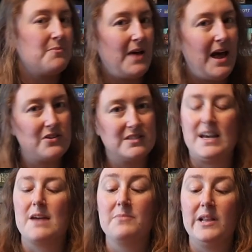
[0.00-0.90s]
How does the
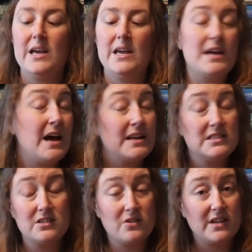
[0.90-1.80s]
game play, and
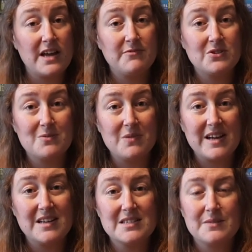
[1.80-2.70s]
is it a good game for two
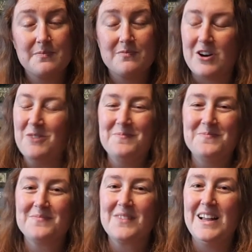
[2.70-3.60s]
players? Well,
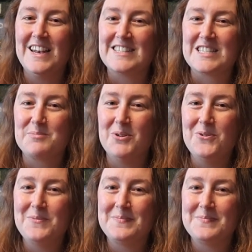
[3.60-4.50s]
let's
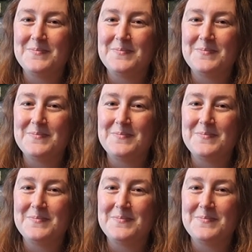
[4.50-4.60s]
explore.